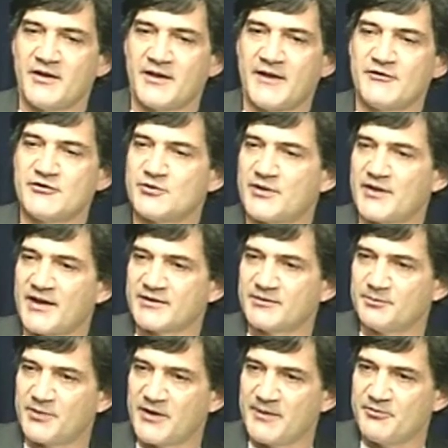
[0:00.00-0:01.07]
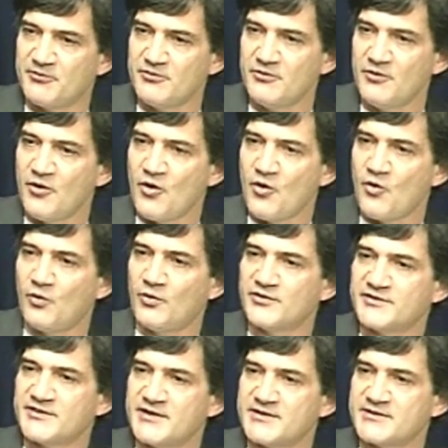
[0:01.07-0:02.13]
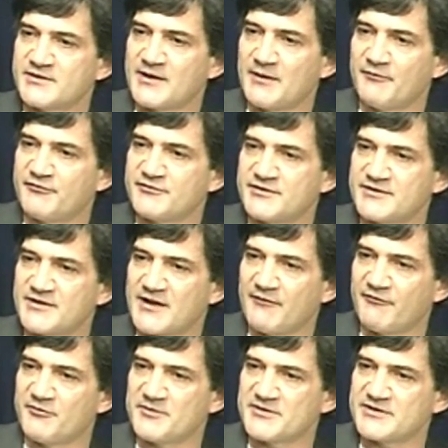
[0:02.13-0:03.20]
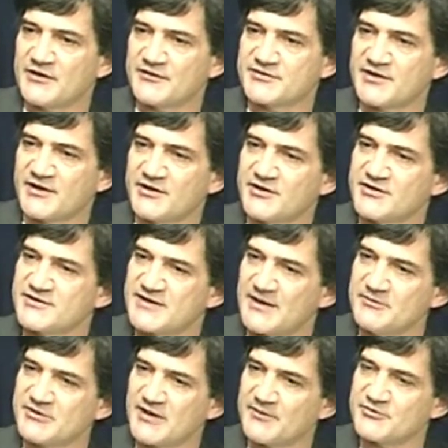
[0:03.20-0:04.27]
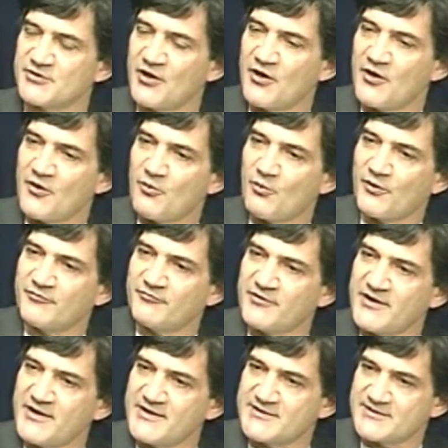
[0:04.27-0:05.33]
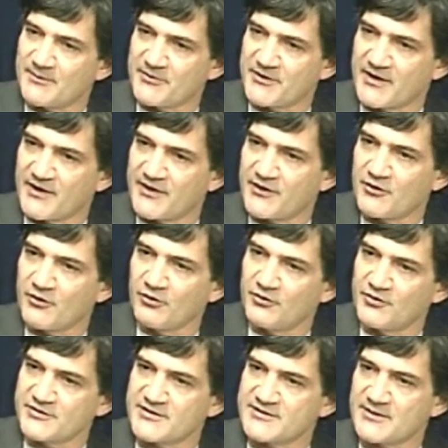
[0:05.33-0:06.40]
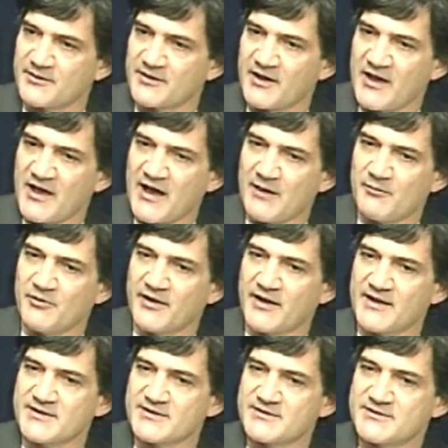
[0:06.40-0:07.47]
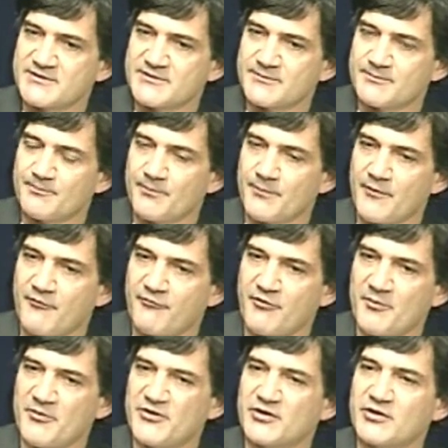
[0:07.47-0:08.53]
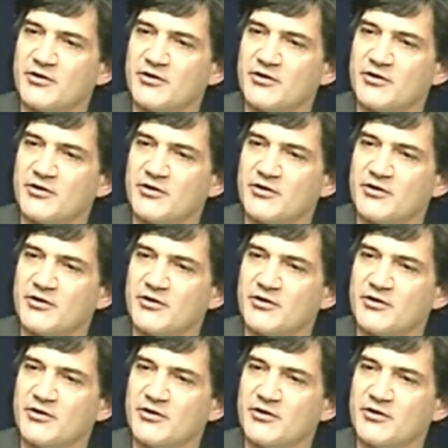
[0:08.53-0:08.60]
given to 1,000 people? Does it come from a self-study? Because sometimes one reads something, I think, or looks at something, and one gets from it the